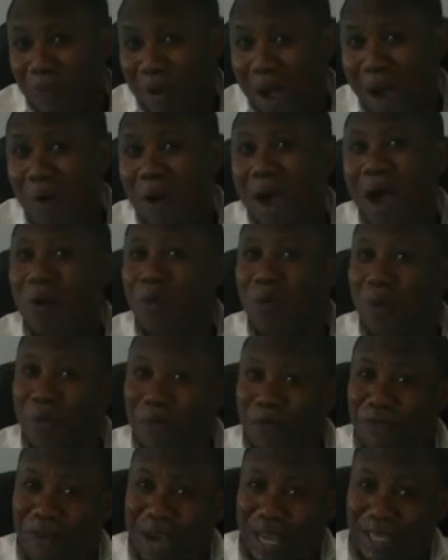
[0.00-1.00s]
power will
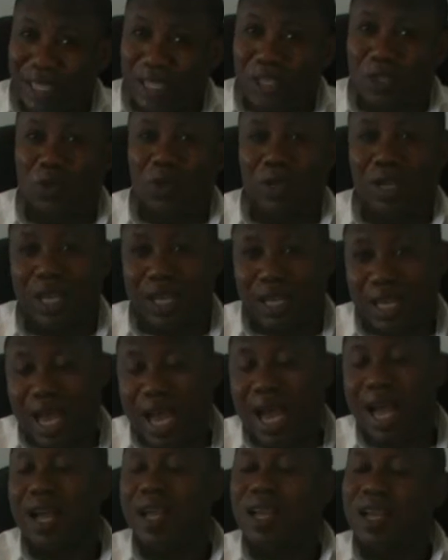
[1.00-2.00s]
be fighting
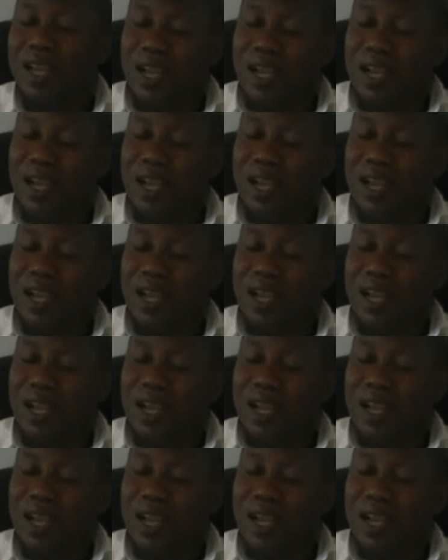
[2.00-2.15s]
together